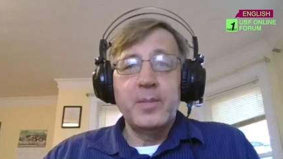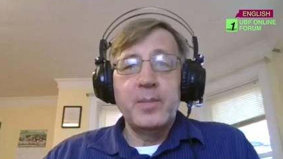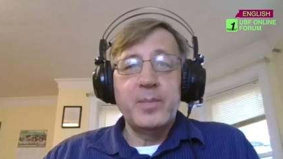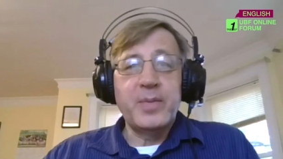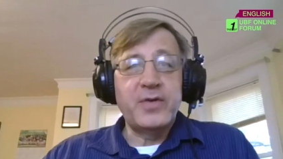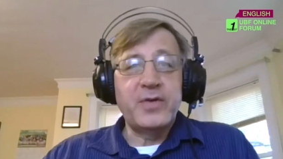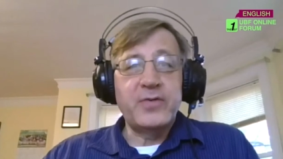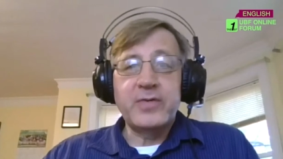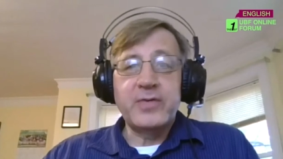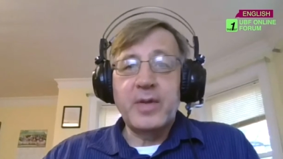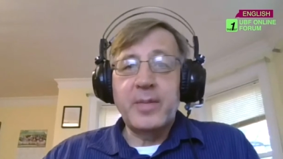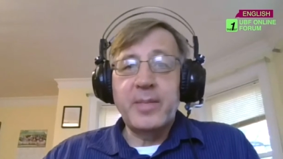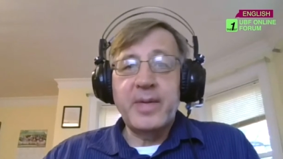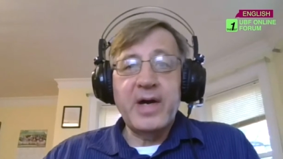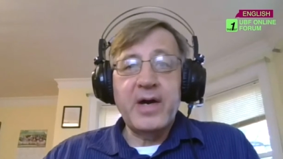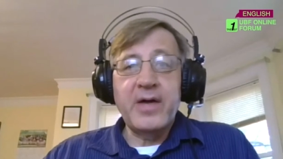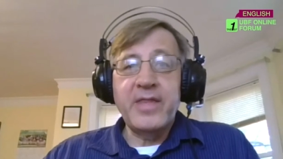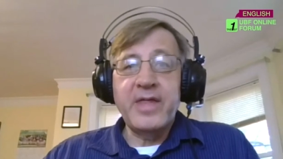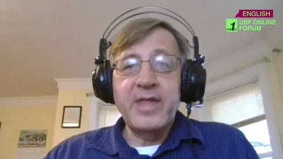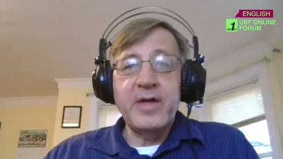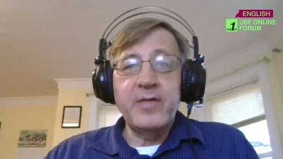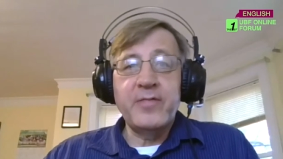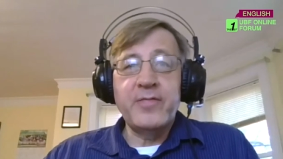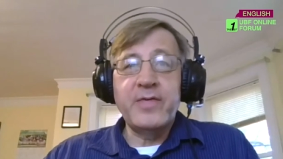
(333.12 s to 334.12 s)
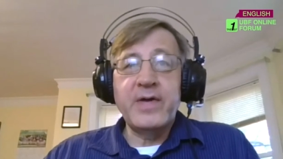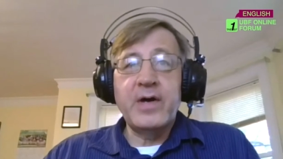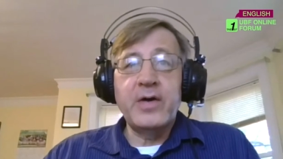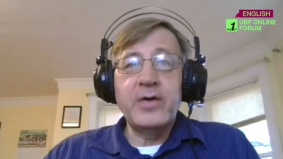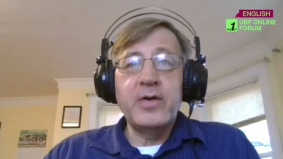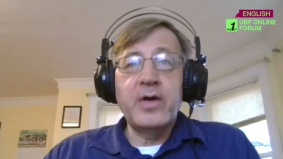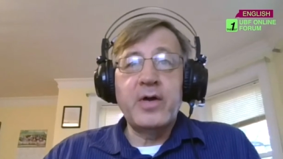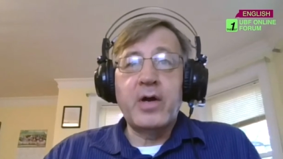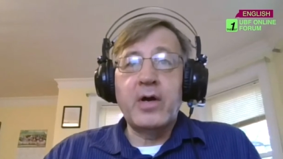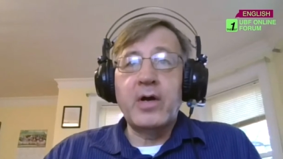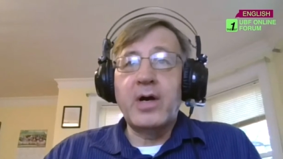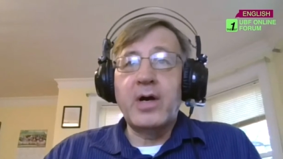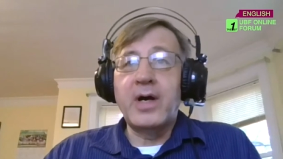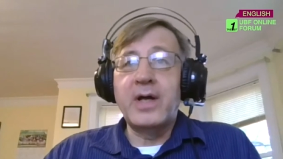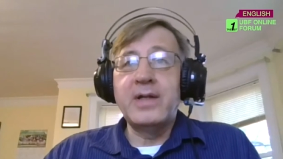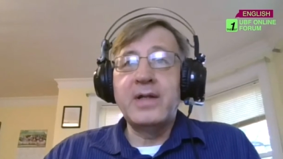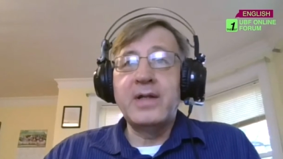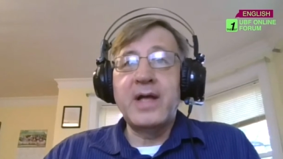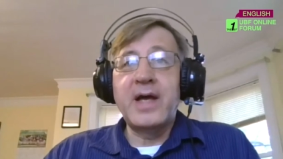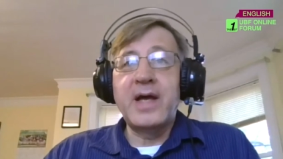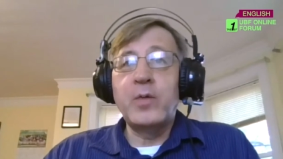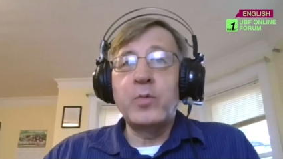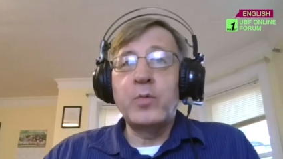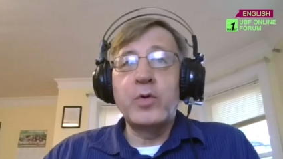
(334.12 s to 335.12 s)
but somehow they found our
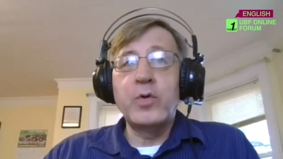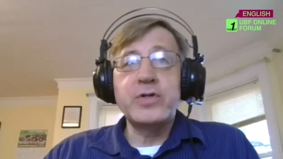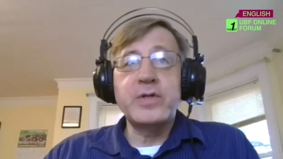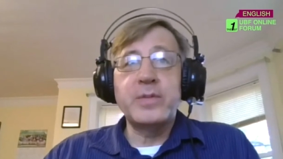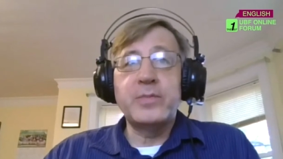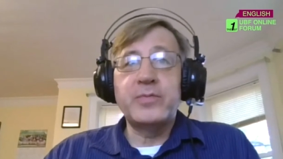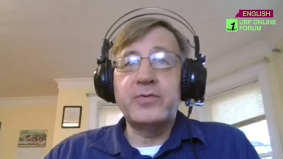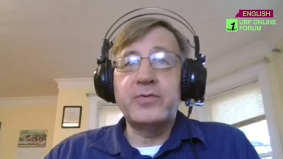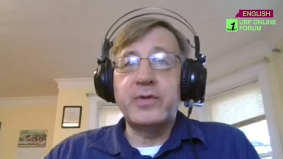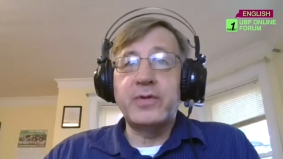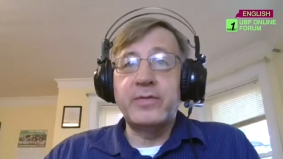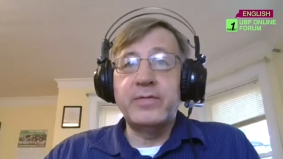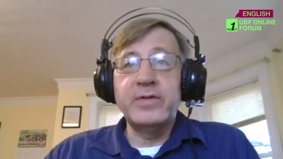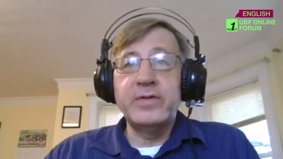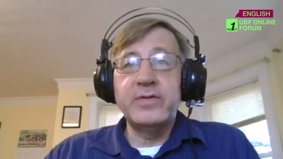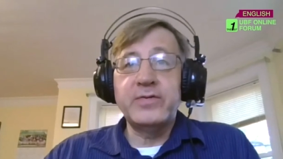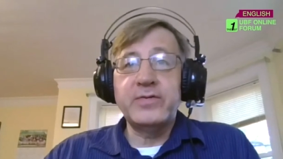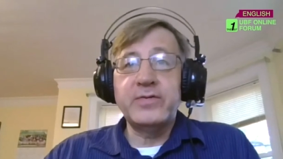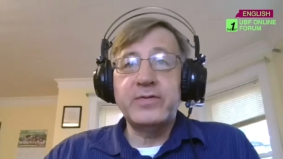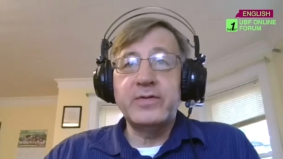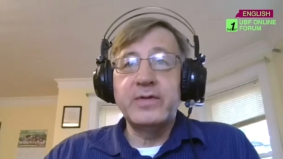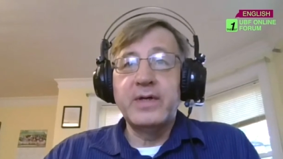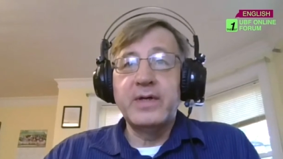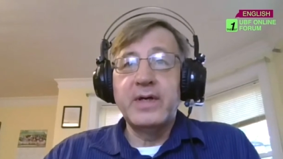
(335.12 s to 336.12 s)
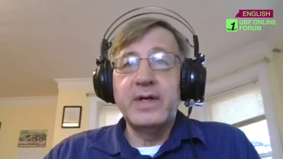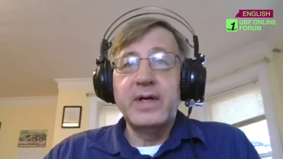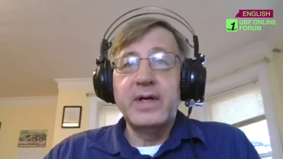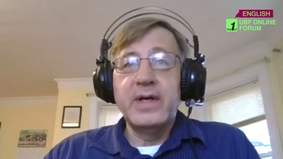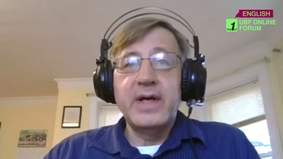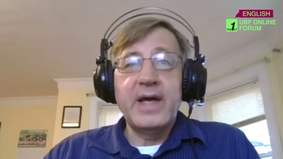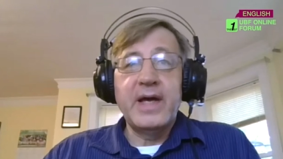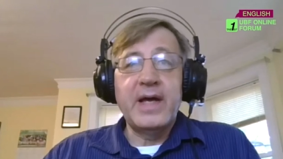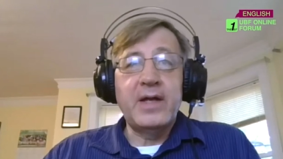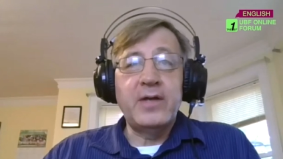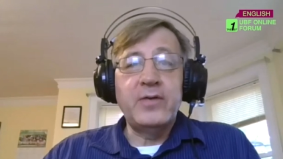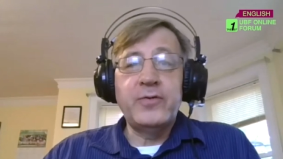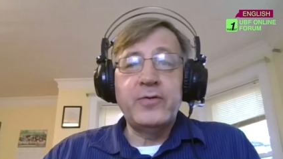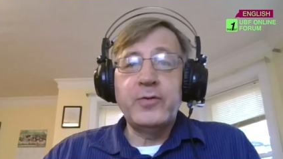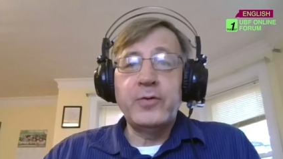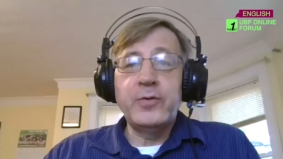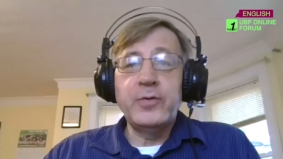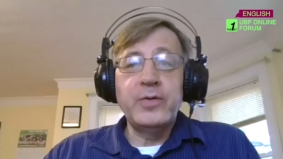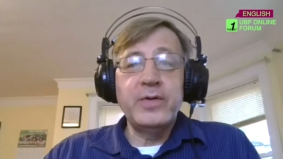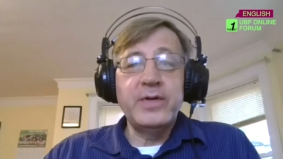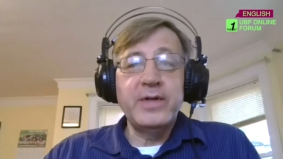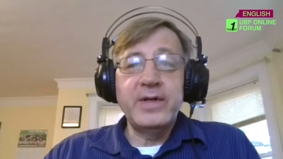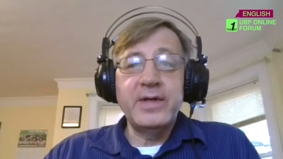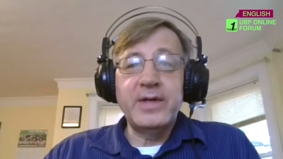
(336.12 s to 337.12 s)
online worship service and
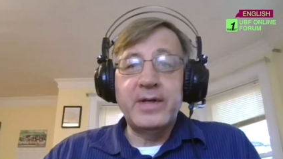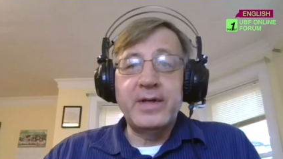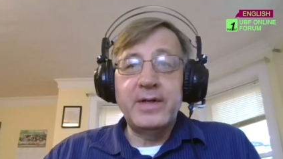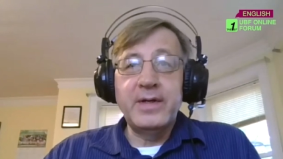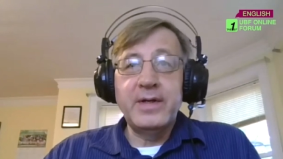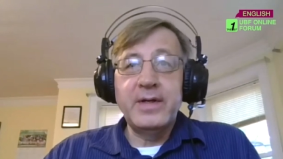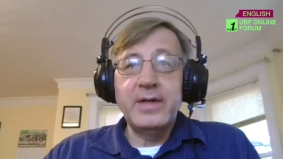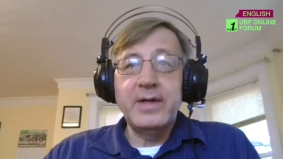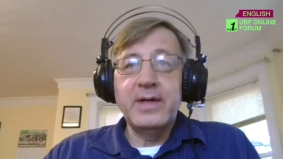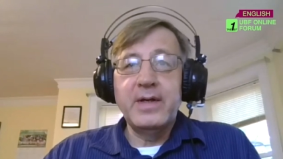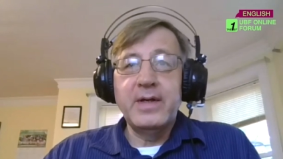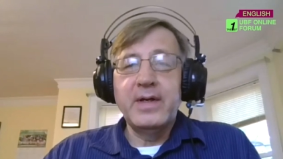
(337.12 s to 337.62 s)
tuned in.